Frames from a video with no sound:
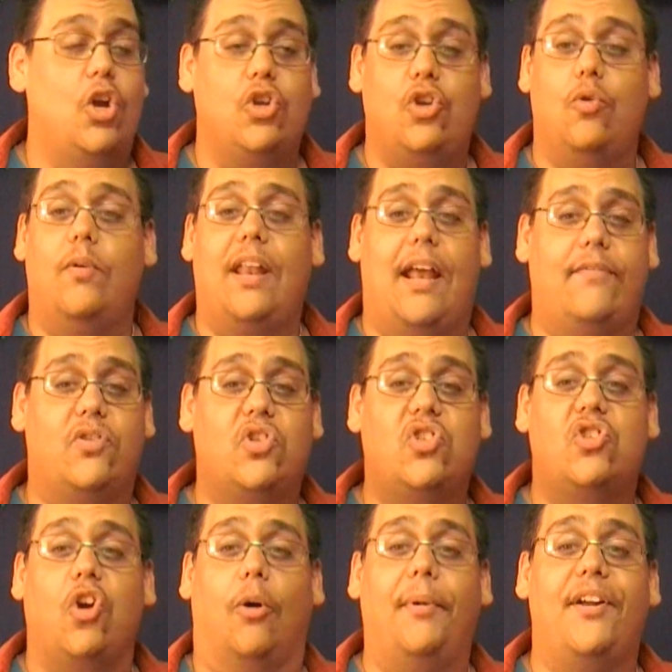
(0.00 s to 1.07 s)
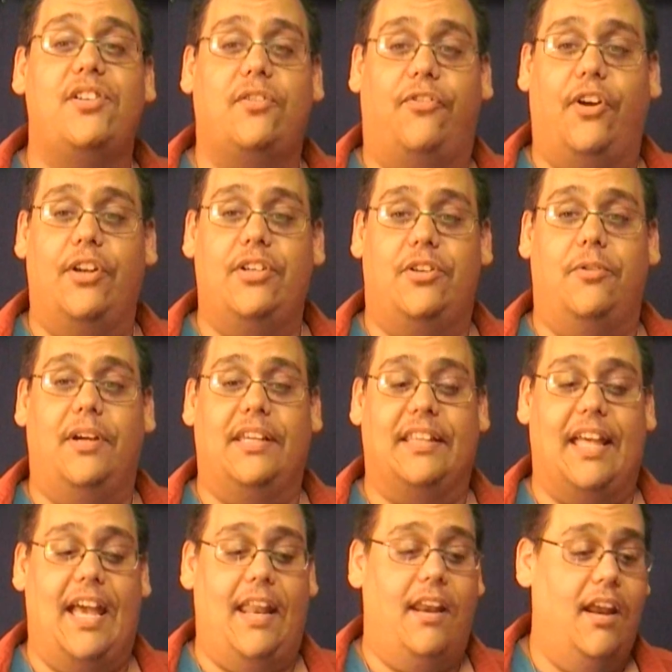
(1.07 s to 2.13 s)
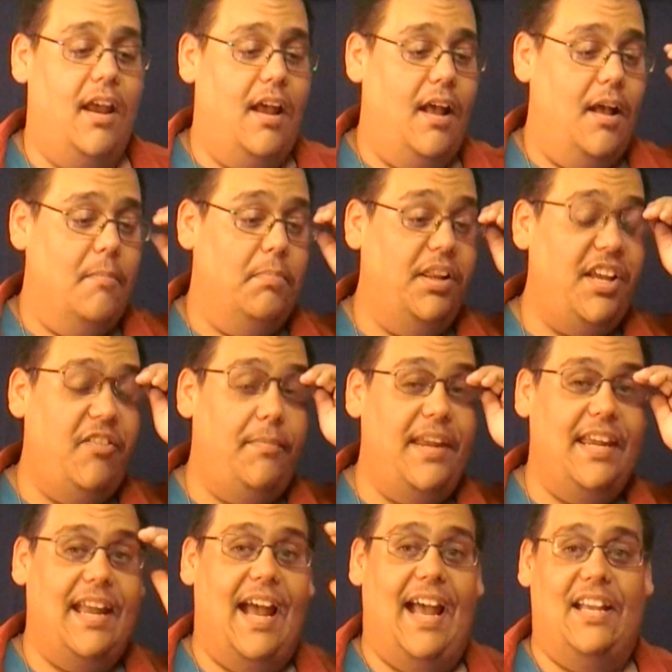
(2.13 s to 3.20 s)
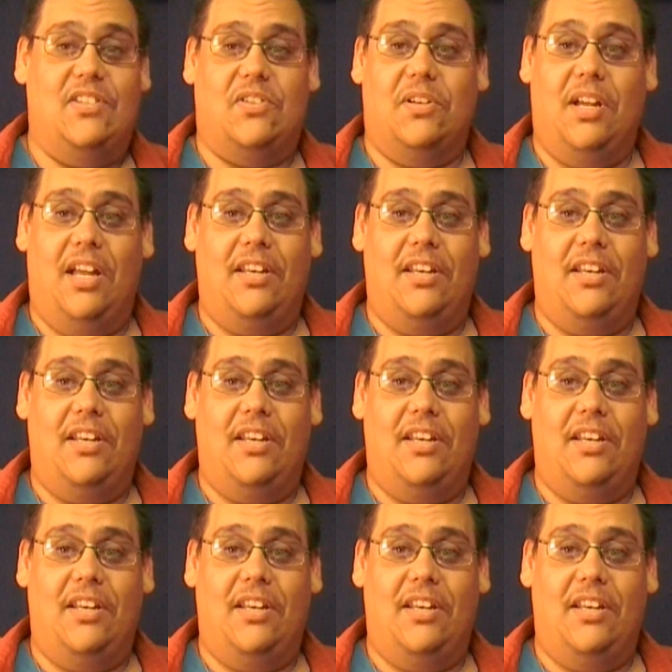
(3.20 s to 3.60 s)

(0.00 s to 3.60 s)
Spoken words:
You would have so much fun doing that. Believe me, guys.